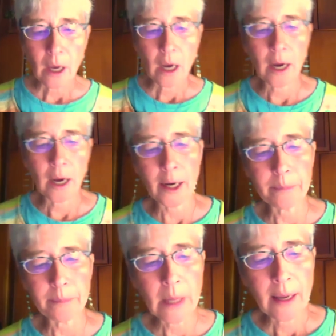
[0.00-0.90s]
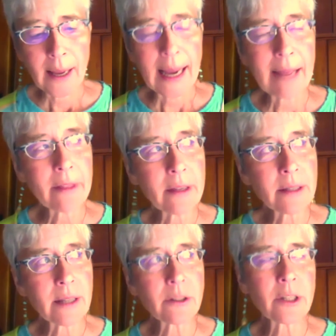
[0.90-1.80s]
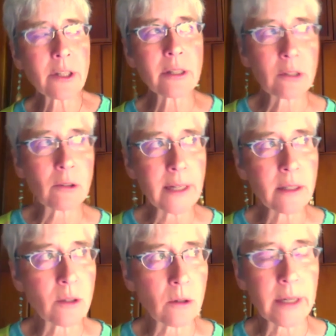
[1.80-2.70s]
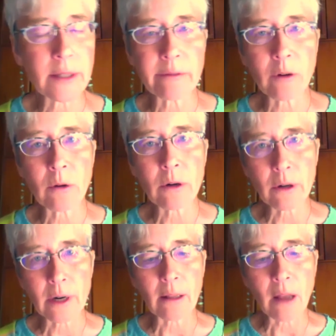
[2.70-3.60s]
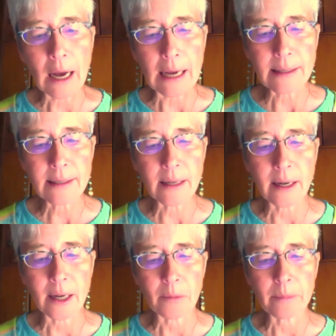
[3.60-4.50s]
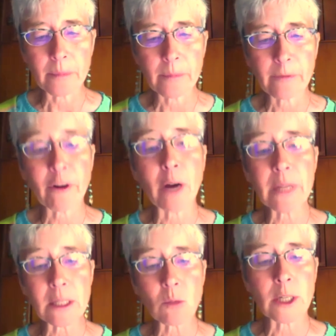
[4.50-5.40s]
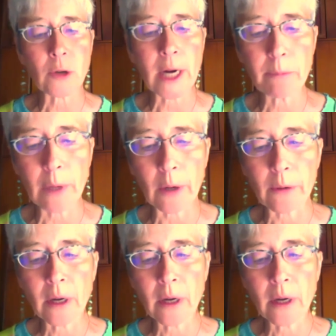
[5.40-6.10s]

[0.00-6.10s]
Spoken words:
And there's just great stories of horror and loss from this one trade boat.